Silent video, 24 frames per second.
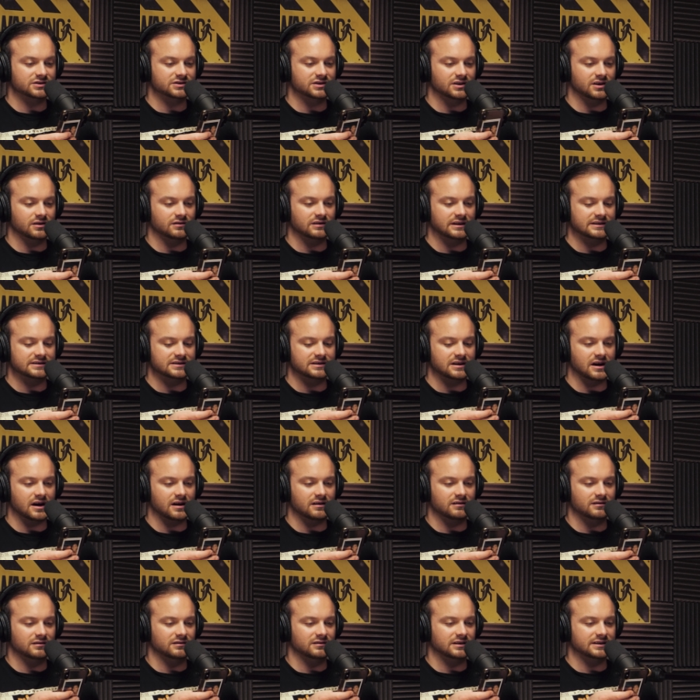So let's not
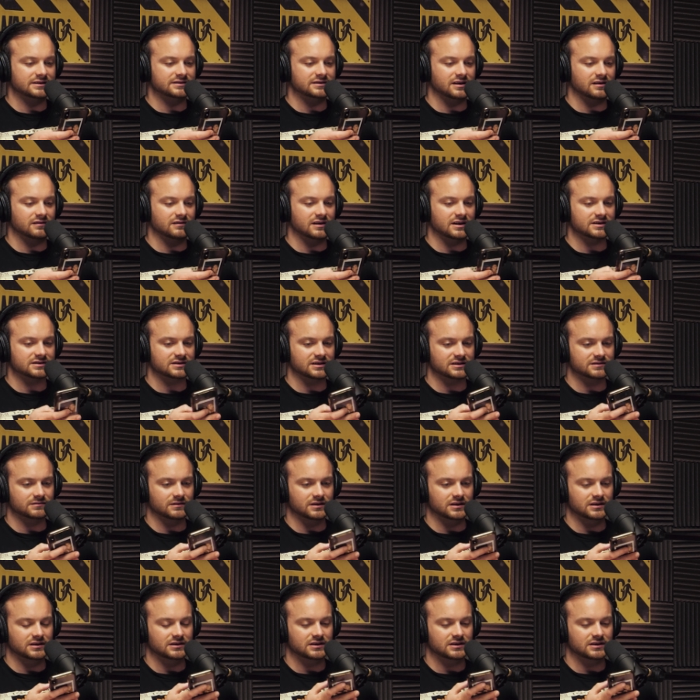rush this one.